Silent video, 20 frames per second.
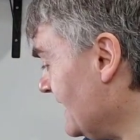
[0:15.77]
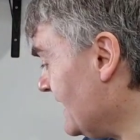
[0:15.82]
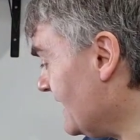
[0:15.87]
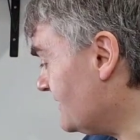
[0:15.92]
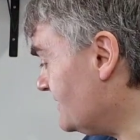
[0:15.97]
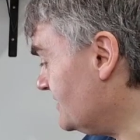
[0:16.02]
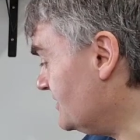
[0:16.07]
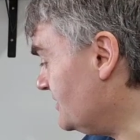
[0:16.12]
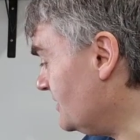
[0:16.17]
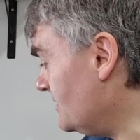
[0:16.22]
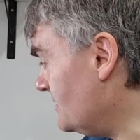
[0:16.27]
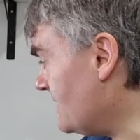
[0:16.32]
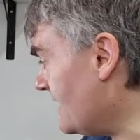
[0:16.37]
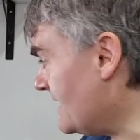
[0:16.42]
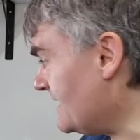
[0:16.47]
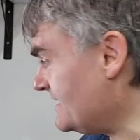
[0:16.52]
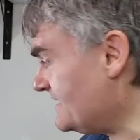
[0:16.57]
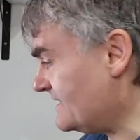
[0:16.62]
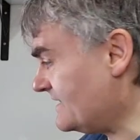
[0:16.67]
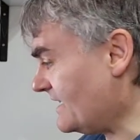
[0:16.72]
Now to do
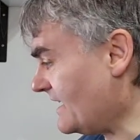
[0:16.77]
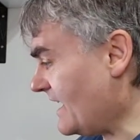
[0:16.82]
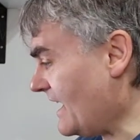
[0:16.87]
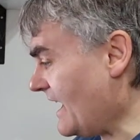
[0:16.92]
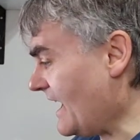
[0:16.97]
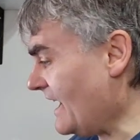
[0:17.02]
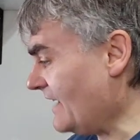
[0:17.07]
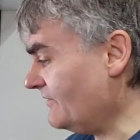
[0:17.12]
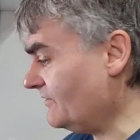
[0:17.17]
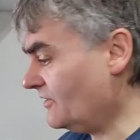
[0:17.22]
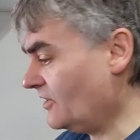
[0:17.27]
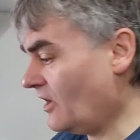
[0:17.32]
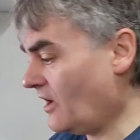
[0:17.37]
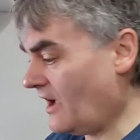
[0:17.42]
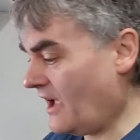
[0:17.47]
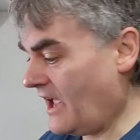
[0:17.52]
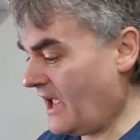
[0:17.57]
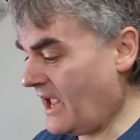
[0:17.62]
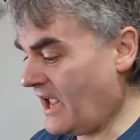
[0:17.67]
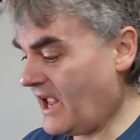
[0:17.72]
this I've
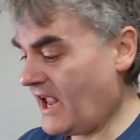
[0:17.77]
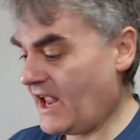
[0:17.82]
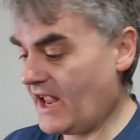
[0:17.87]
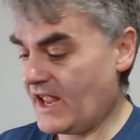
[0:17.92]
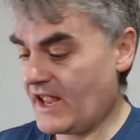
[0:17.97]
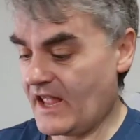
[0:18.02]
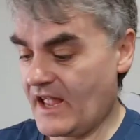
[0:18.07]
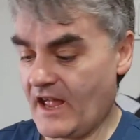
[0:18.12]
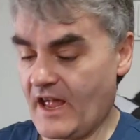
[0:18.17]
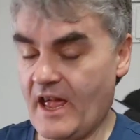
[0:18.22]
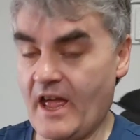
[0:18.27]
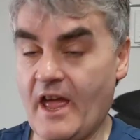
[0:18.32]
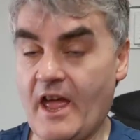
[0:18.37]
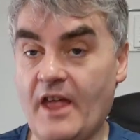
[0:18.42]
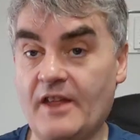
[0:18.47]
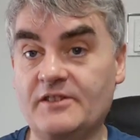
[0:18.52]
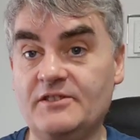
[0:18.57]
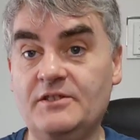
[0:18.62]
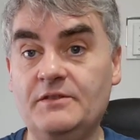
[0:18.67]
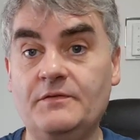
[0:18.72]
got a
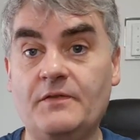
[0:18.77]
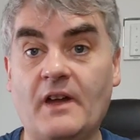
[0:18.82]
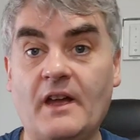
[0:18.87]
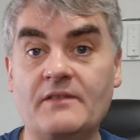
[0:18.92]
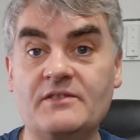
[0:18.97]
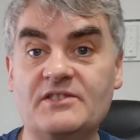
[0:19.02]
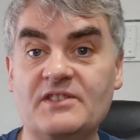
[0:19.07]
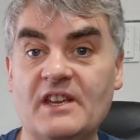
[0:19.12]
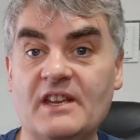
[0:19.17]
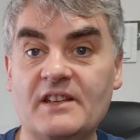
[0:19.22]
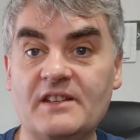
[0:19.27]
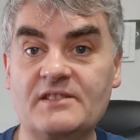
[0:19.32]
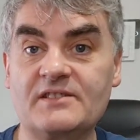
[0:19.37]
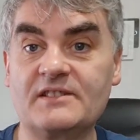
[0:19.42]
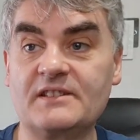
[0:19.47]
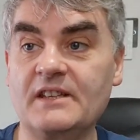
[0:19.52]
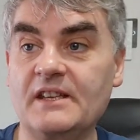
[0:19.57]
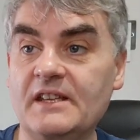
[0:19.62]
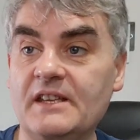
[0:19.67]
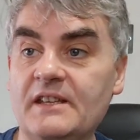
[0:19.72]
uh, 256
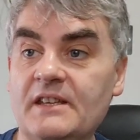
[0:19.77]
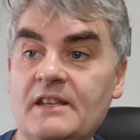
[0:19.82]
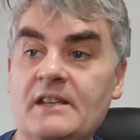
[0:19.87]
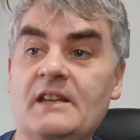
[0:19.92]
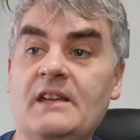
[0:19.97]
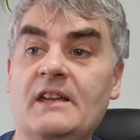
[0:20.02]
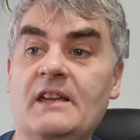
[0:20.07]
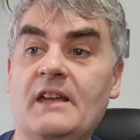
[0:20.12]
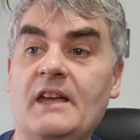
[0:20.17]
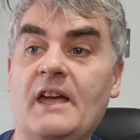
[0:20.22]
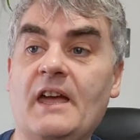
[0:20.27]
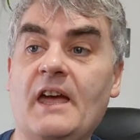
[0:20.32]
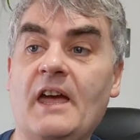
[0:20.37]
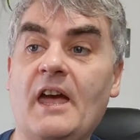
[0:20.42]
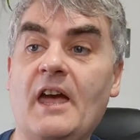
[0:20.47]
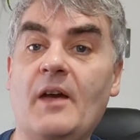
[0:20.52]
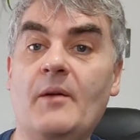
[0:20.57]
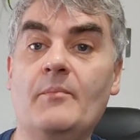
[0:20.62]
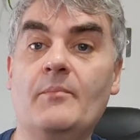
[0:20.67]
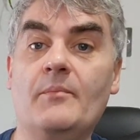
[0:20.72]
gig
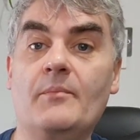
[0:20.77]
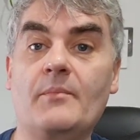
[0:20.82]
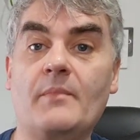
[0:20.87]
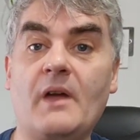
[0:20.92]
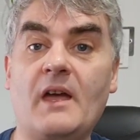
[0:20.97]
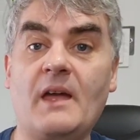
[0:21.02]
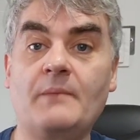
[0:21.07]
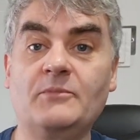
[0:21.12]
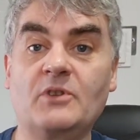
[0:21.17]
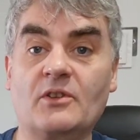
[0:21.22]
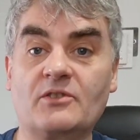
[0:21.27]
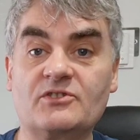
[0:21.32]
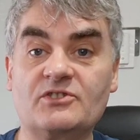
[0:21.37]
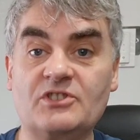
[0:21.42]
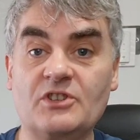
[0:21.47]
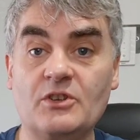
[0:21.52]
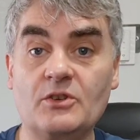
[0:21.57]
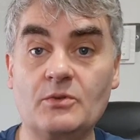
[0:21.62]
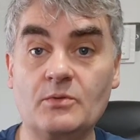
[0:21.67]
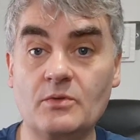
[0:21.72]
um,
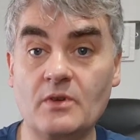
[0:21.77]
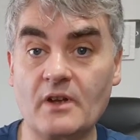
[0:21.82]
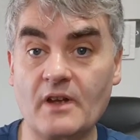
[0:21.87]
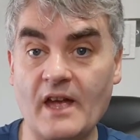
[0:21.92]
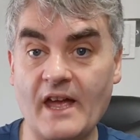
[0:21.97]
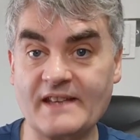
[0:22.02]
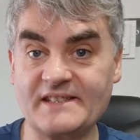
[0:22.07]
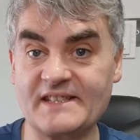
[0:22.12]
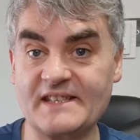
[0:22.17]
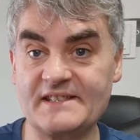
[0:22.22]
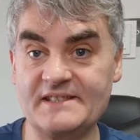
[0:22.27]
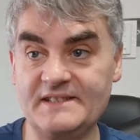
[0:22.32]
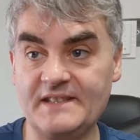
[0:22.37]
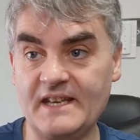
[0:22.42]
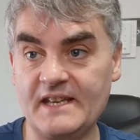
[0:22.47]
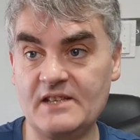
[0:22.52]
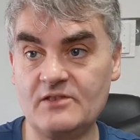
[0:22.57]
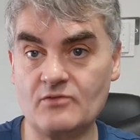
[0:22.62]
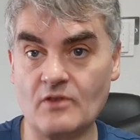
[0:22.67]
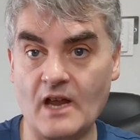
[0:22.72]
M.2
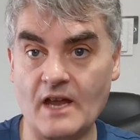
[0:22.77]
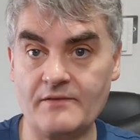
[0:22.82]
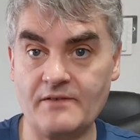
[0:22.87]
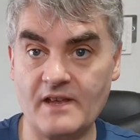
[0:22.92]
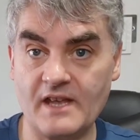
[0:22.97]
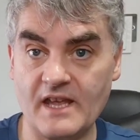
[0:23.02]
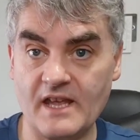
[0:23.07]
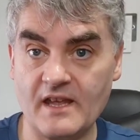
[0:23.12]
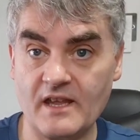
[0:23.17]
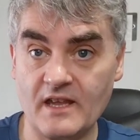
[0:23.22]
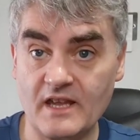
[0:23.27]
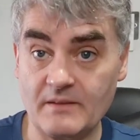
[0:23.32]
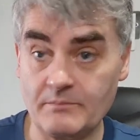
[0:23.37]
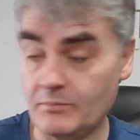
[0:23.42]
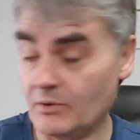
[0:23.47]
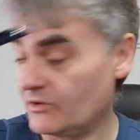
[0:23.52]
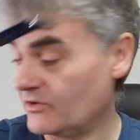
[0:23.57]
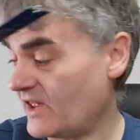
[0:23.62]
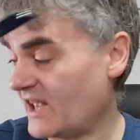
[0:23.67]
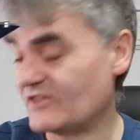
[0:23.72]
SSD drive here,
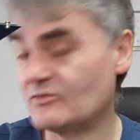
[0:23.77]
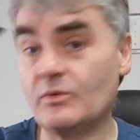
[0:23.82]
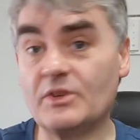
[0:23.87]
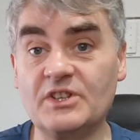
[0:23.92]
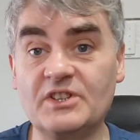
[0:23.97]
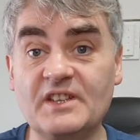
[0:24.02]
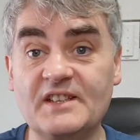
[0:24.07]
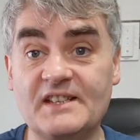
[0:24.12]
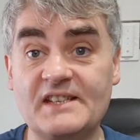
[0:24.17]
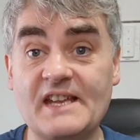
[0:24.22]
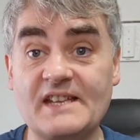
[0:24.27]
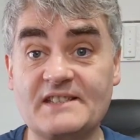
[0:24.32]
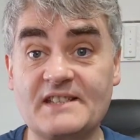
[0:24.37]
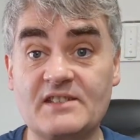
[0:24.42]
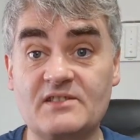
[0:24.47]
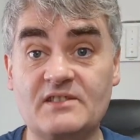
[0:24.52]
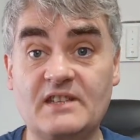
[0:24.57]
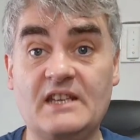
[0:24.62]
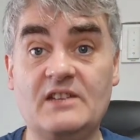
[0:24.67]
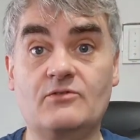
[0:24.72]
but that's what you need an
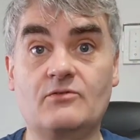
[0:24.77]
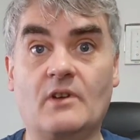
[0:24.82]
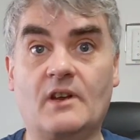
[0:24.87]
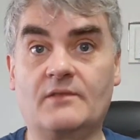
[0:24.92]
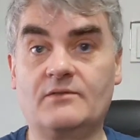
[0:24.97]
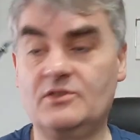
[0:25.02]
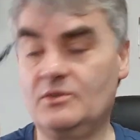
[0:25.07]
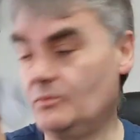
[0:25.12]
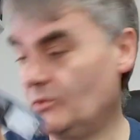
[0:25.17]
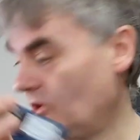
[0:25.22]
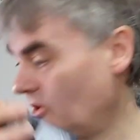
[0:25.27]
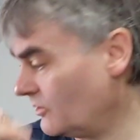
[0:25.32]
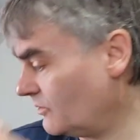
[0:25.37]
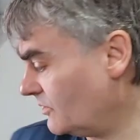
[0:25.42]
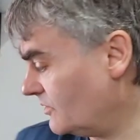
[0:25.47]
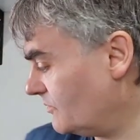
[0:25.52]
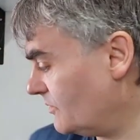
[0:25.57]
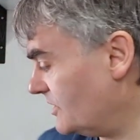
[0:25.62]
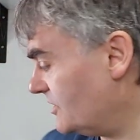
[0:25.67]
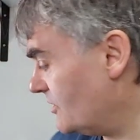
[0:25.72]
SSD drive to work
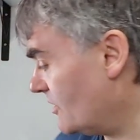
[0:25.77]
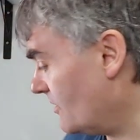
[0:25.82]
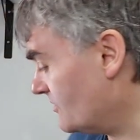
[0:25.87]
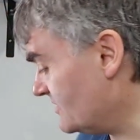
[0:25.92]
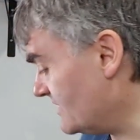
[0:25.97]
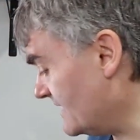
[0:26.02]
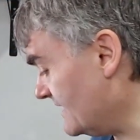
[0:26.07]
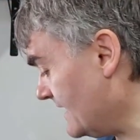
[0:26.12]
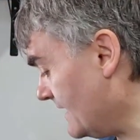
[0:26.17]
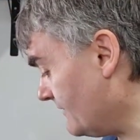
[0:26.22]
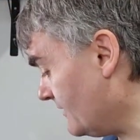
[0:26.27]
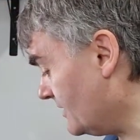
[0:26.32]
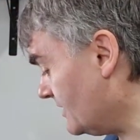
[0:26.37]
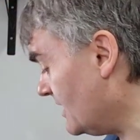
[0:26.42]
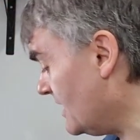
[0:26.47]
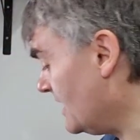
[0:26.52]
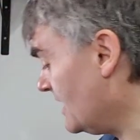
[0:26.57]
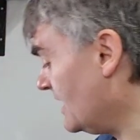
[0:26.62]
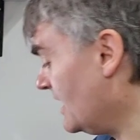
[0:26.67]
with Windows 11.